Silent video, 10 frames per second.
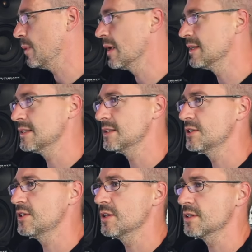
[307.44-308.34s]
I
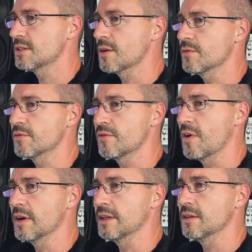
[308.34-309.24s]
just don't
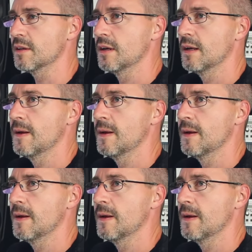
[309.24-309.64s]
find